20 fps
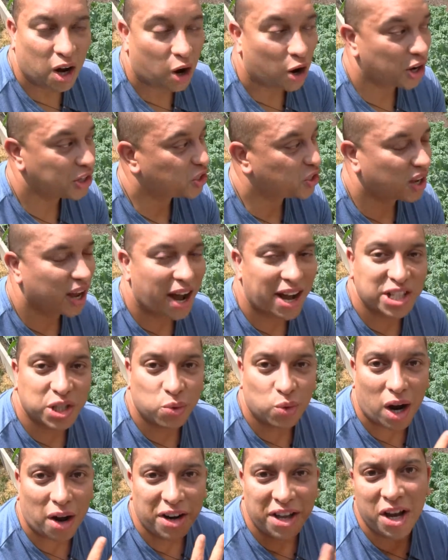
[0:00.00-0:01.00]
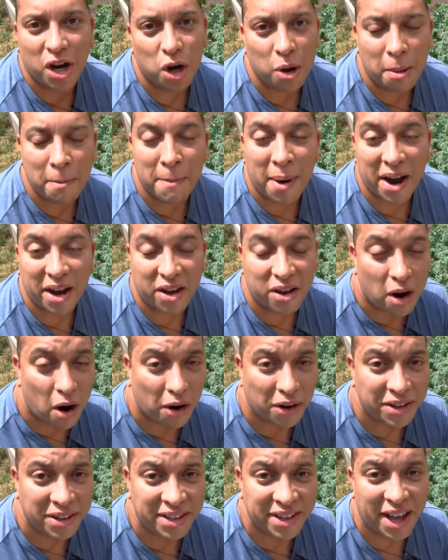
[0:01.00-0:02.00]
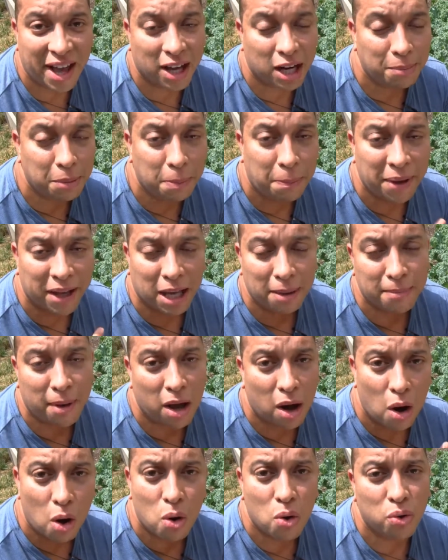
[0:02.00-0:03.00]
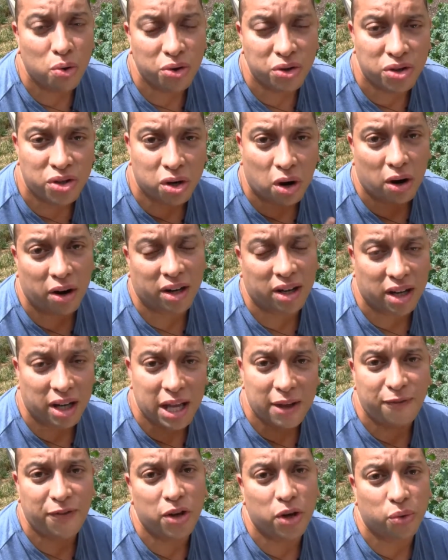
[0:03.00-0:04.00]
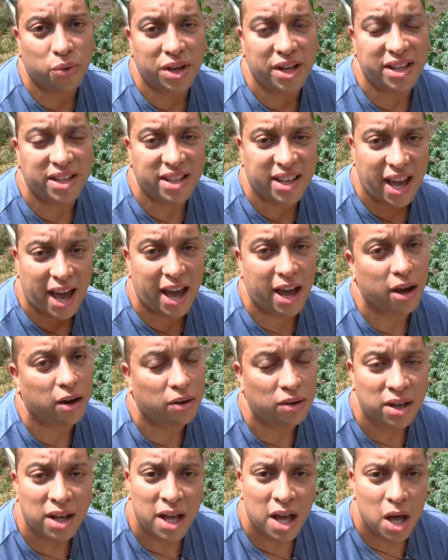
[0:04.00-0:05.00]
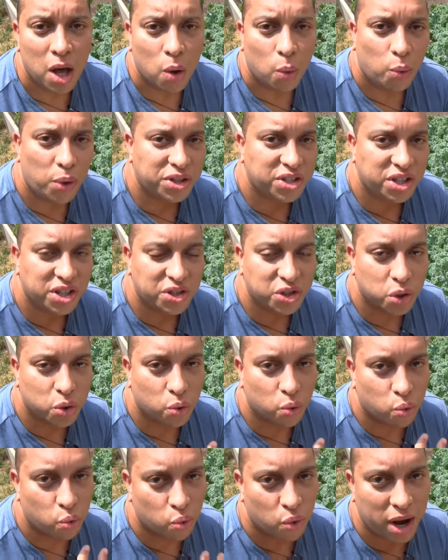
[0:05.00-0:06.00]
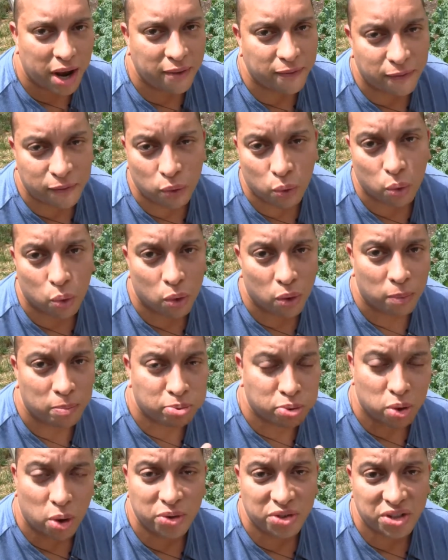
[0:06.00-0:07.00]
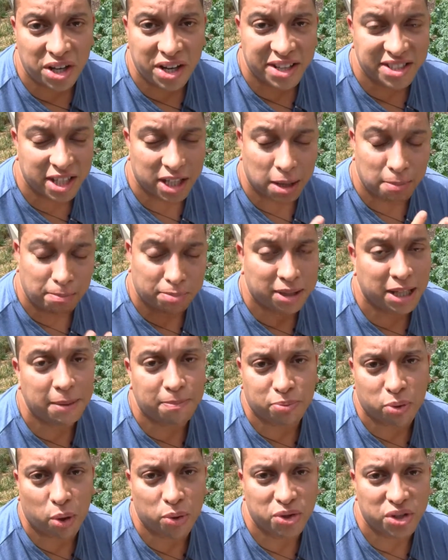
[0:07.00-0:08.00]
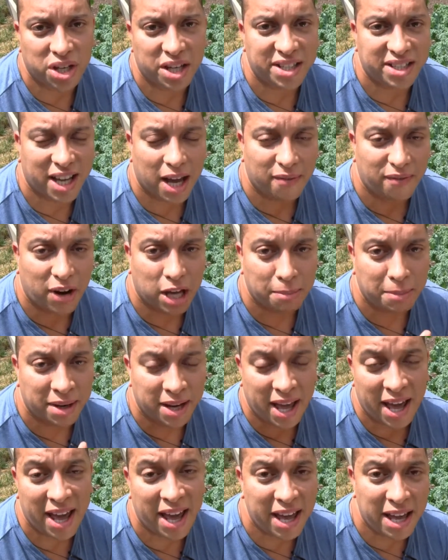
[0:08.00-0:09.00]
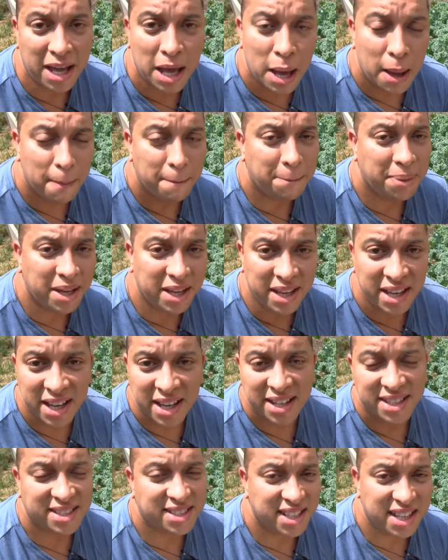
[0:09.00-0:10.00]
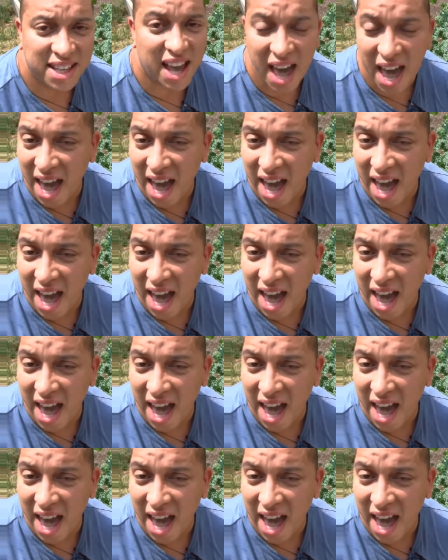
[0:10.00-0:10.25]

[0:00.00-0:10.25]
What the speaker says: All right, you guys, we're out here in my garden. I'm gonna be picking my own dark leafy green kale, which is great for protein. It's a complete protein. It's got vitamin A, B, C,